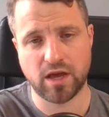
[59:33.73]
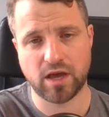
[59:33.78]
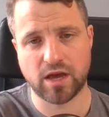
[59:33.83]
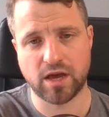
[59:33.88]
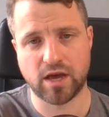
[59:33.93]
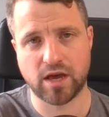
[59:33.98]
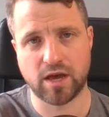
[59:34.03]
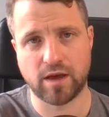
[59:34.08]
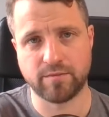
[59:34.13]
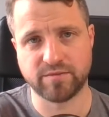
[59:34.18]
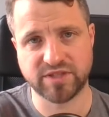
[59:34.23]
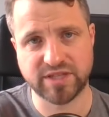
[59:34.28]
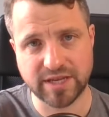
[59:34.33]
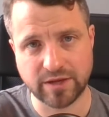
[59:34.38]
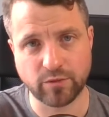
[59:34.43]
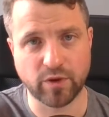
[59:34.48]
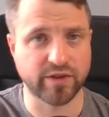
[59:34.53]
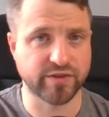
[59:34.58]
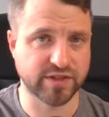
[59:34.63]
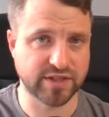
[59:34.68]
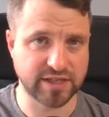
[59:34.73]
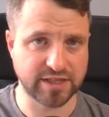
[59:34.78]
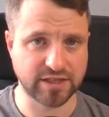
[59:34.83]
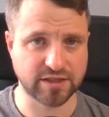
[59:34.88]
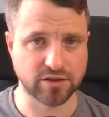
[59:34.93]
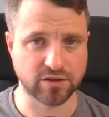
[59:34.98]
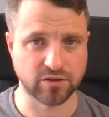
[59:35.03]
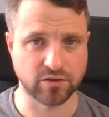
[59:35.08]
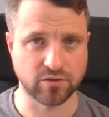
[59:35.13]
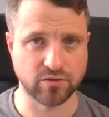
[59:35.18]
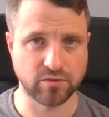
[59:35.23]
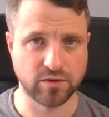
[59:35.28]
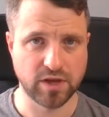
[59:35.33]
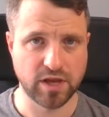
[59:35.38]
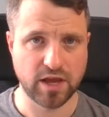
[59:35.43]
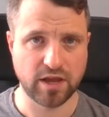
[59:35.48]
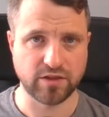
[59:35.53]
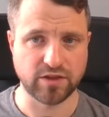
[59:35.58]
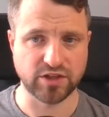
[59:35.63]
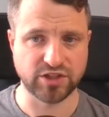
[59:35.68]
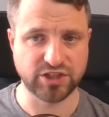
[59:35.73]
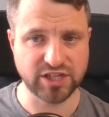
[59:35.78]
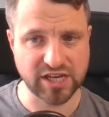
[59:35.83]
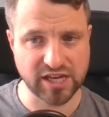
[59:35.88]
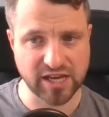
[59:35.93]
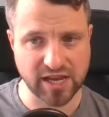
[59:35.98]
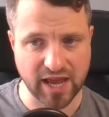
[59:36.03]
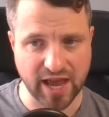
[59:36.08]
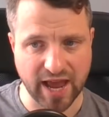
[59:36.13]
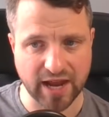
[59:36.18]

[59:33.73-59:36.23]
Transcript: um, C1, C2, the sheer